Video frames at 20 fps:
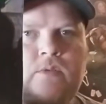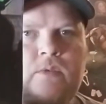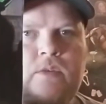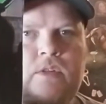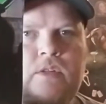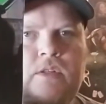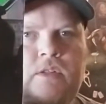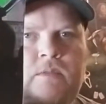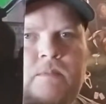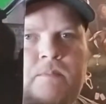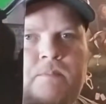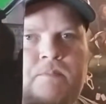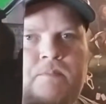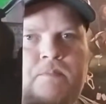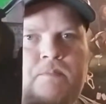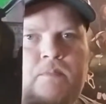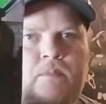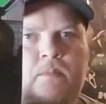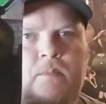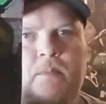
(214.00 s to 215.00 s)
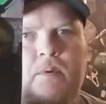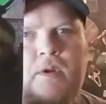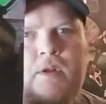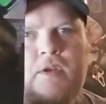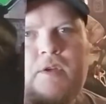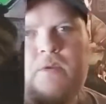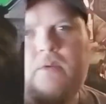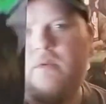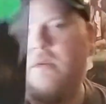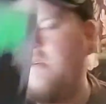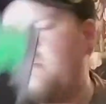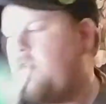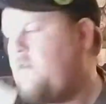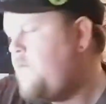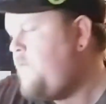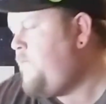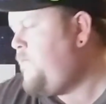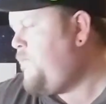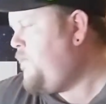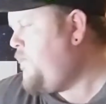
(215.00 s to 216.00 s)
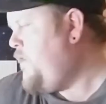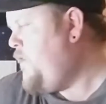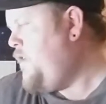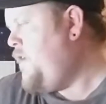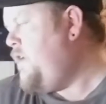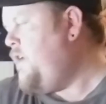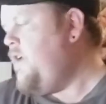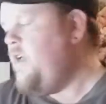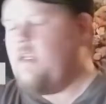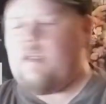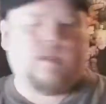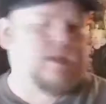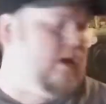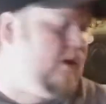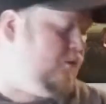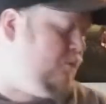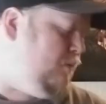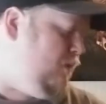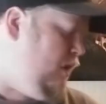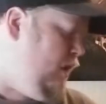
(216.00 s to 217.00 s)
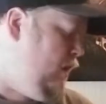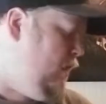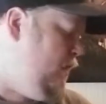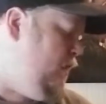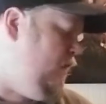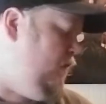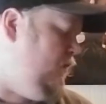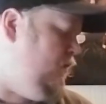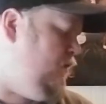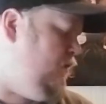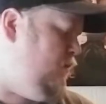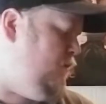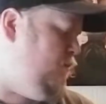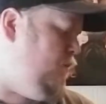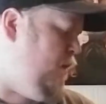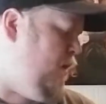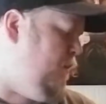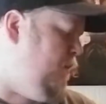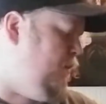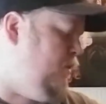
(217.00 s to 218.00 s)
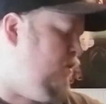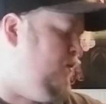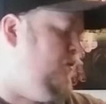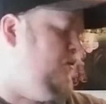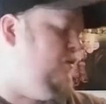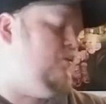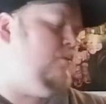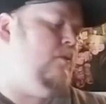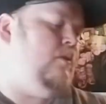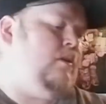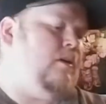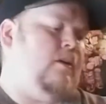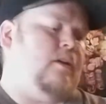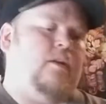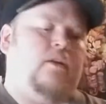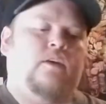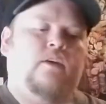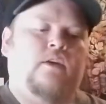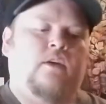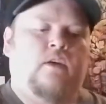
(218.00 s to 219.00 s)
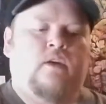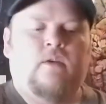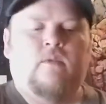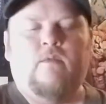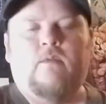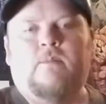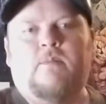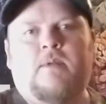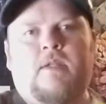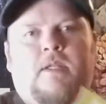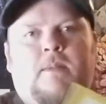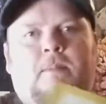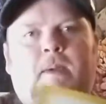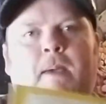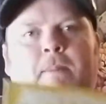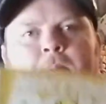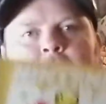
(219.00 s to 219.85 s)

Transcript: one. Pretty cool. And last but not least, probably the coolest one, would be the Paper